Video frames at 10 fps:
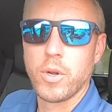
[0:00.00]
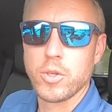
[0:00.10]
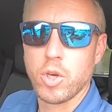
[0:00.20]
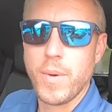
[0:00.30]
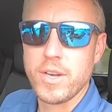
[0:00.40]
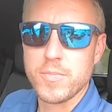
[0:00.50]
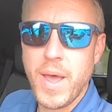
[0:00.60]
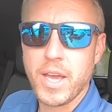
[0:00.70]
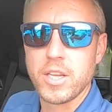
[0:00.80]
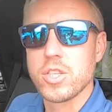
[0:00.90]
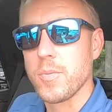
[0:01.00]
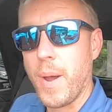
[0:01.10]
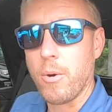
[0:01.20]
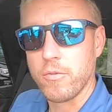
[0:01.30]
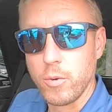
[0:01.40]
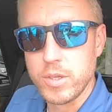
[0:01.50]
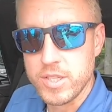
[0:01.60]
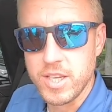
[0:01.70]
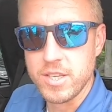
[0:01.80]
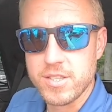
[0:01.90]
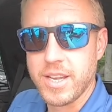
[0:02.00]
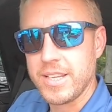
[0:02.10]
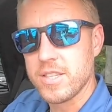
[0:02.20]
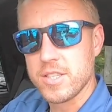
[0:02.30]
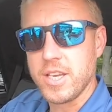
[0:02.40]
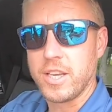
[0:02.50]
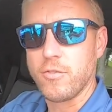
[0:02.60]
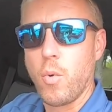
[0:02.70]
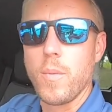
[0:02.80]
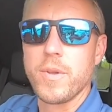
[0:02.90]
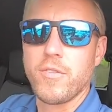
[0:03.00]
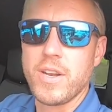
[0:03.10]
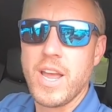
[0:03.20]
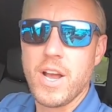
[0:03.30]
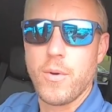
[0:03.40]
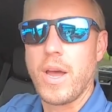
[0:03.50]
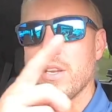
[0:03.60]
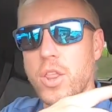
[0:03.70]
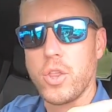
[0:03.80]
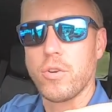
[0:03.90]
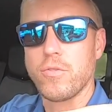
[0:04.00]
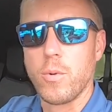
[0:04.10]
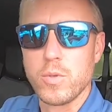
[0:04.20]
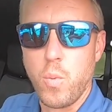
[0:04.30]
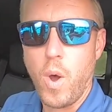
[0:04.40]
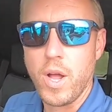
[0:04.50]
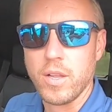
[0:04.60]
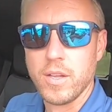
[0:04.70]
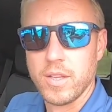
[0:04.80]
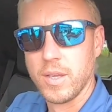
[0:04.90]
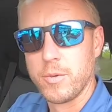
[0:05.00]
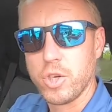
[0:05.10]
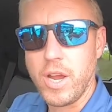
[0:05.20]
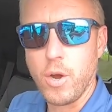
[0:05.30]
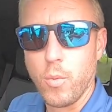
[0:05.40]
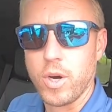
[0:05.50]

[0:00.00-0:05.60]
we're gonna talk about in this package is the power folding seats. And that's the second row I'm in right now and the third row as well. Let me show you how it